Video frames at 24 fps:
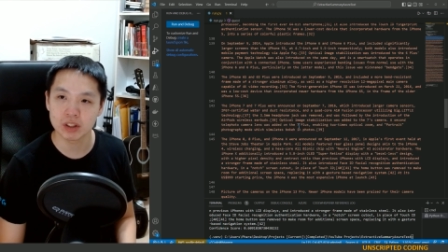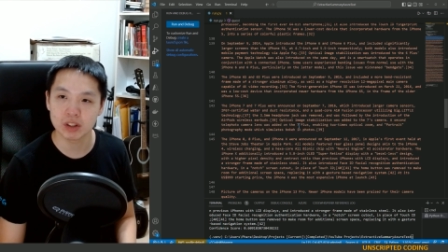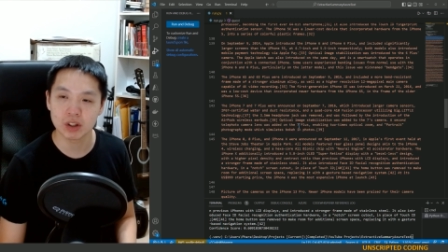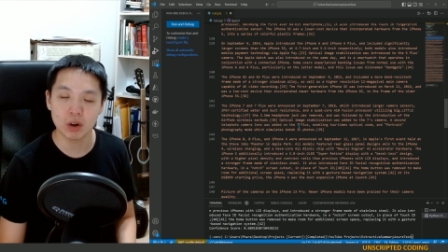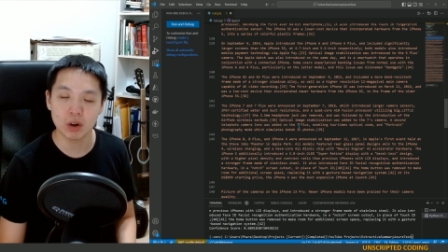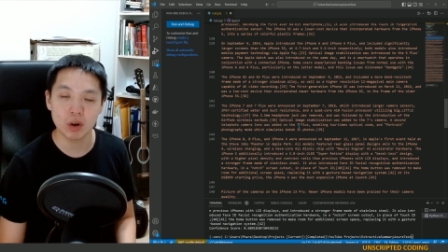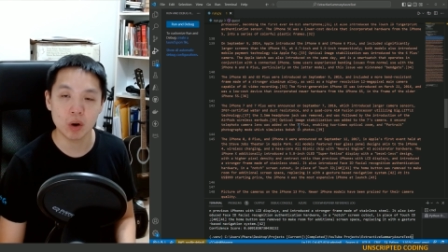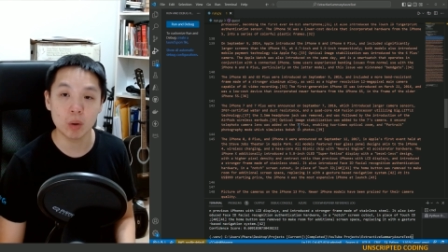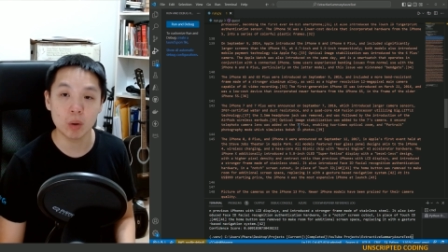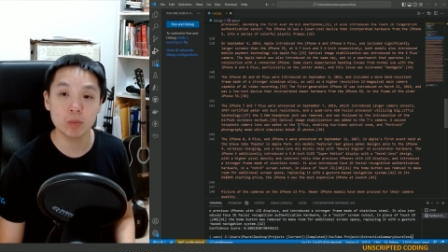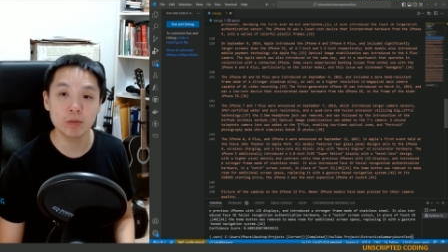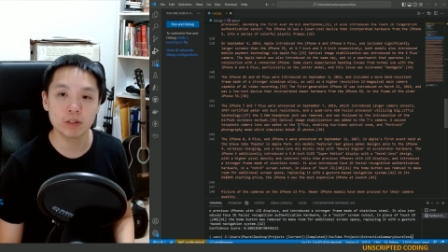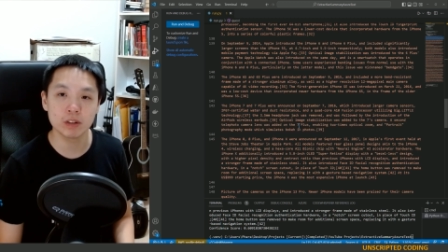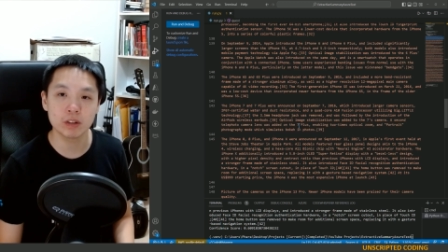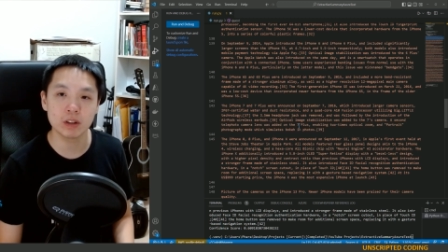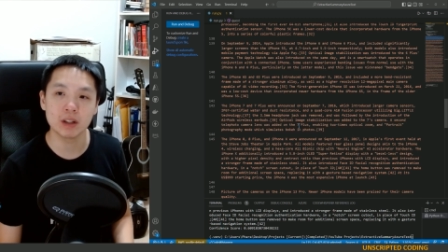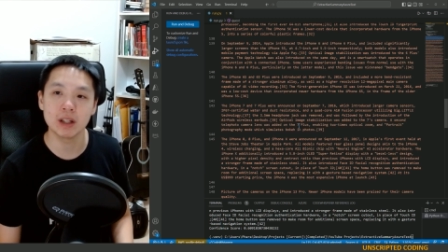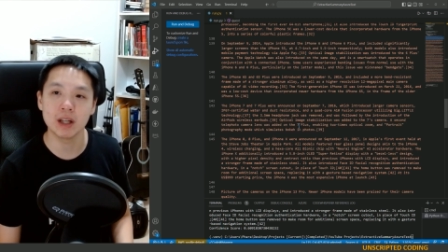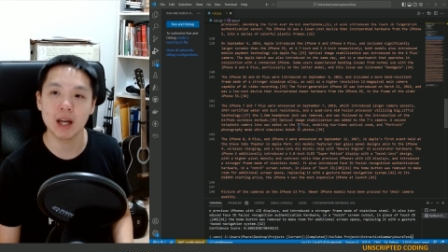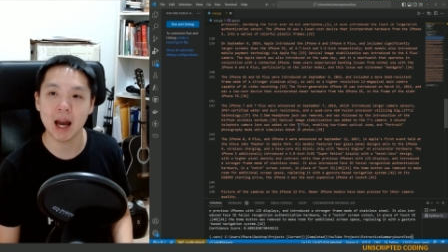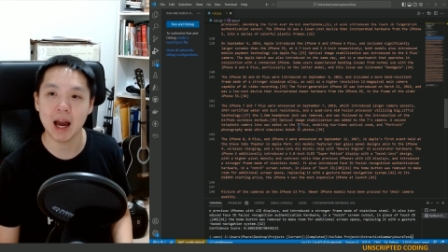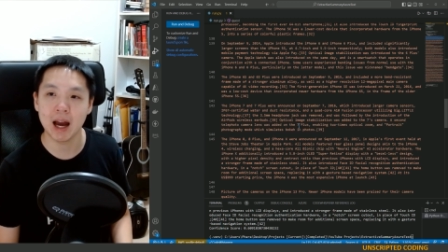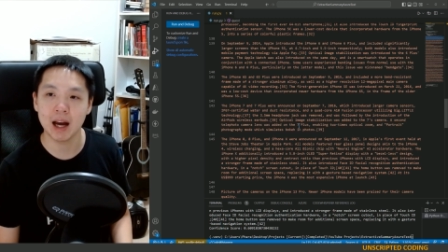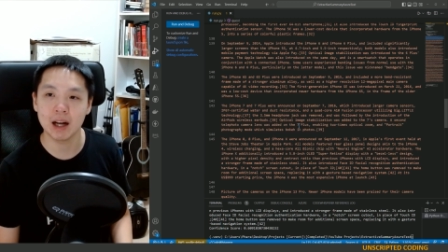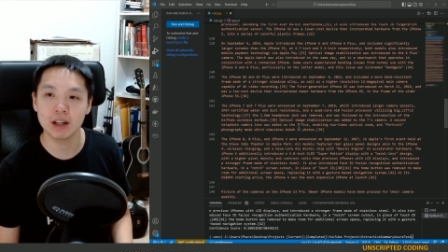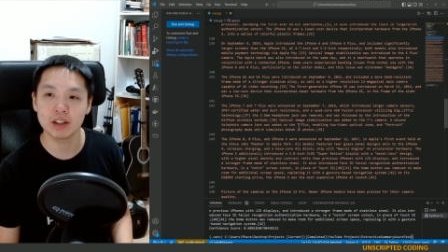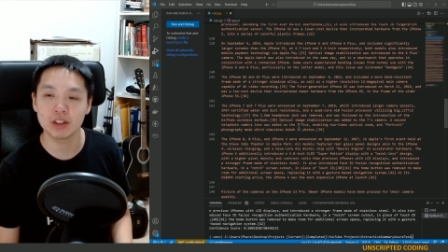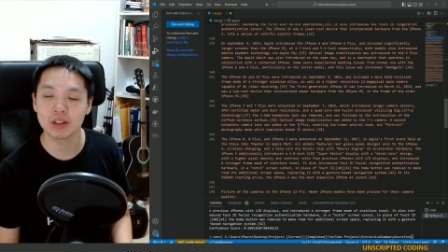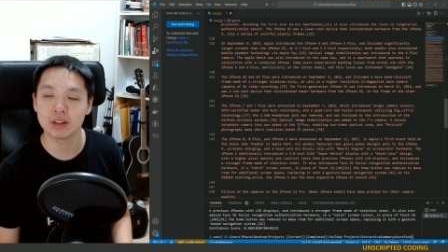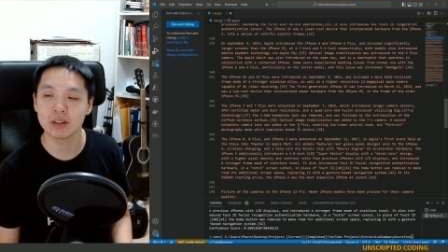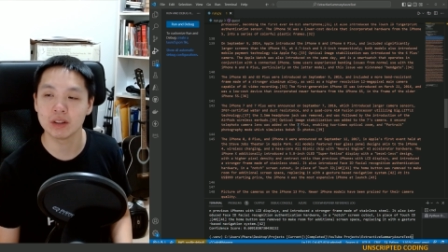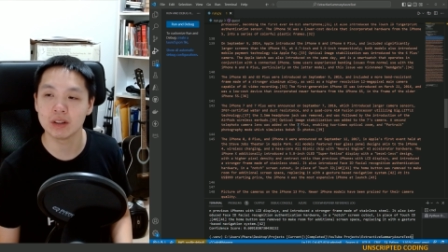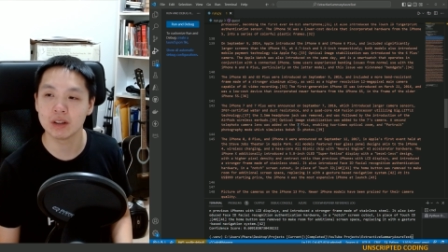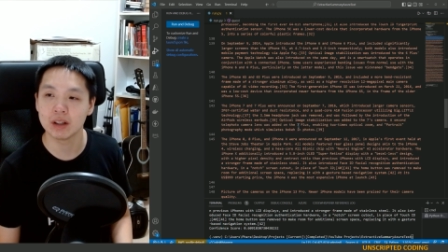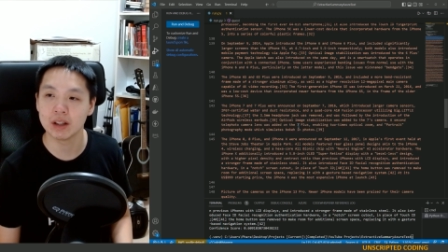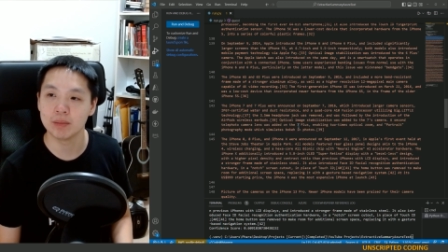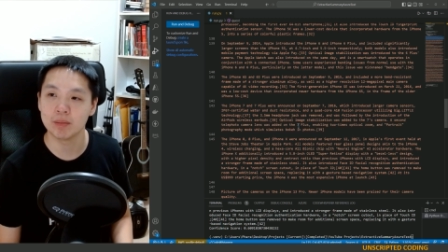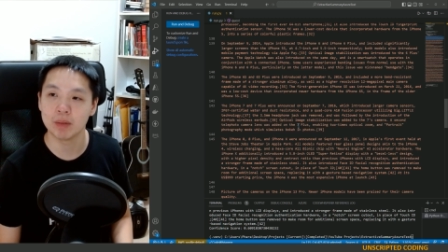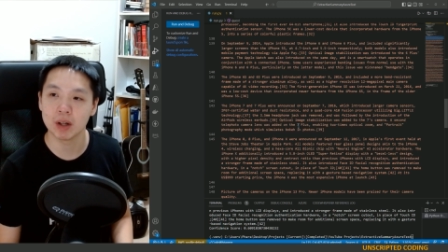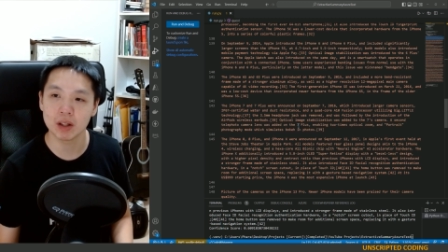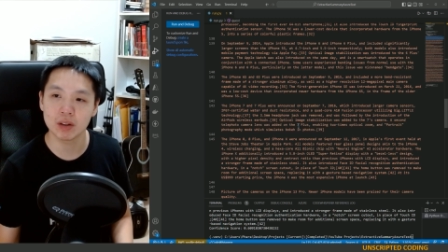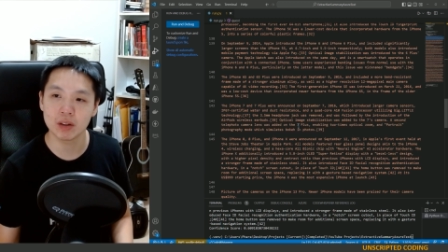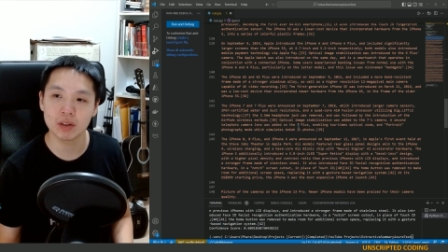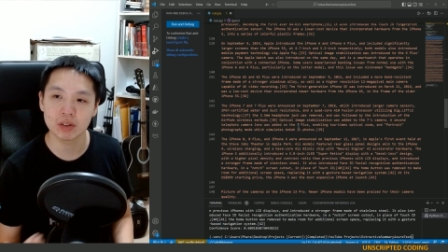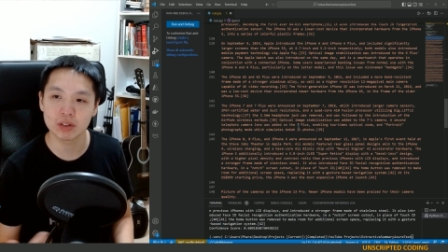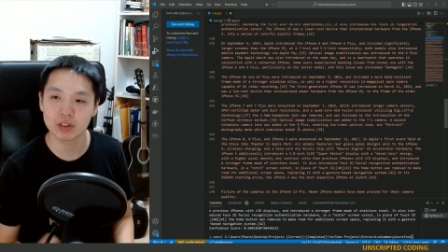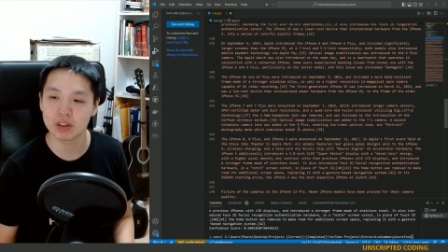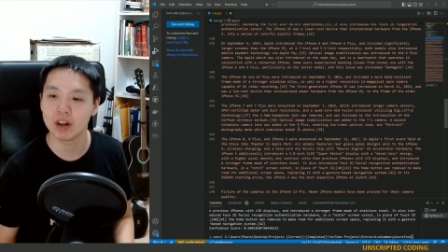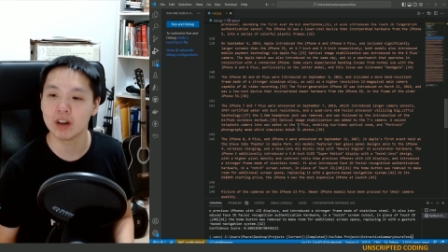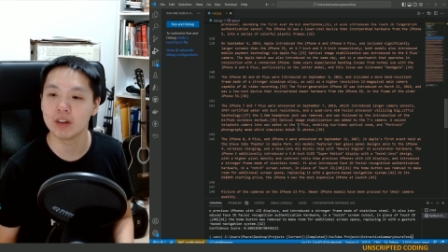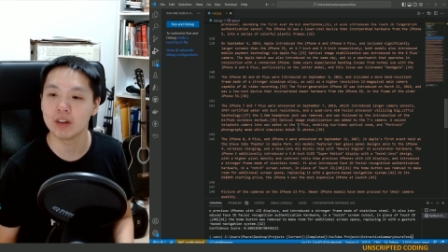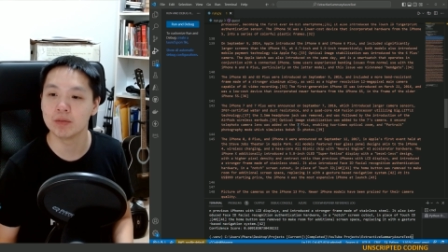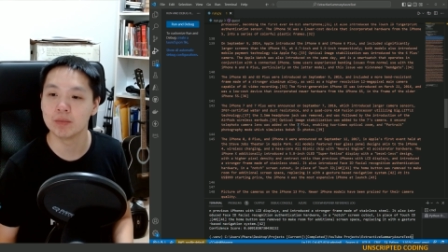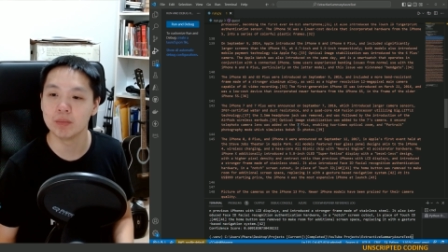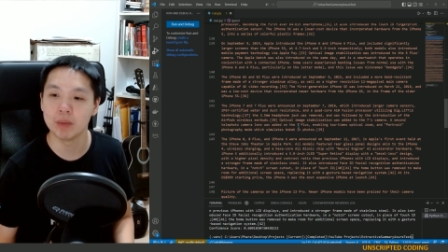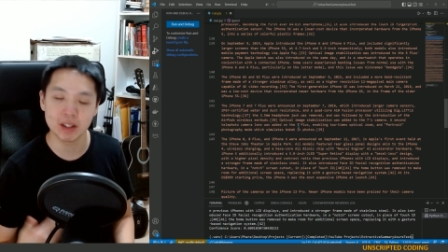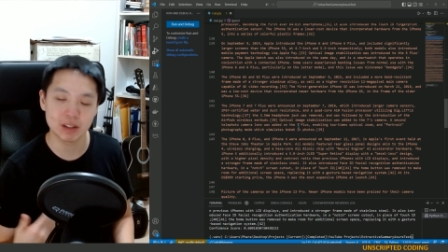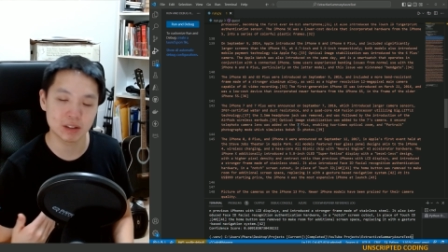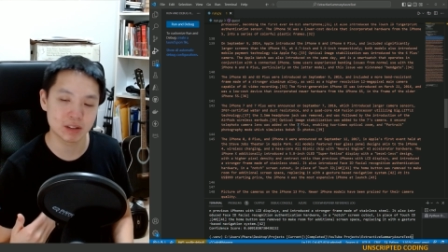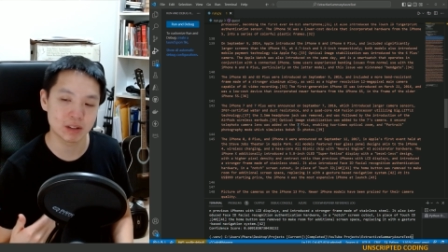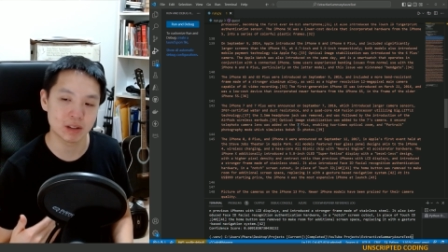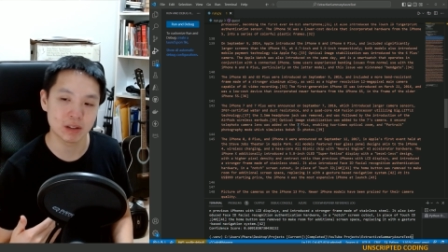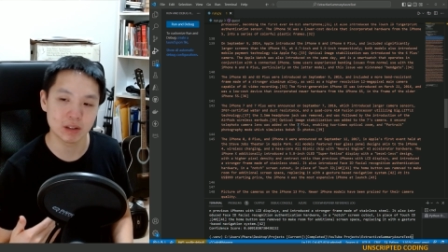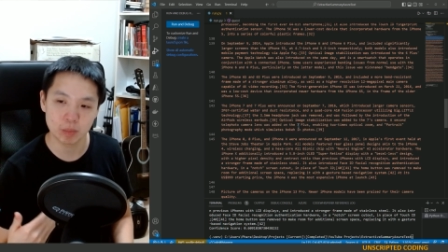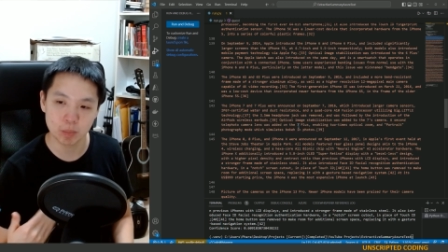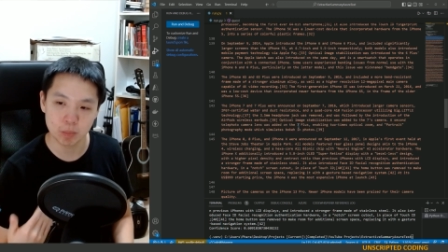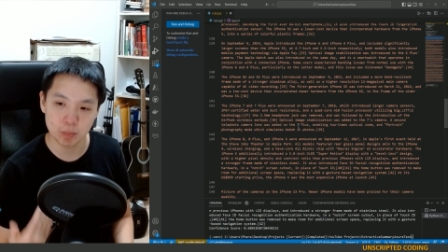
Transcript: So, hopefully, Azure and Microsoft makes this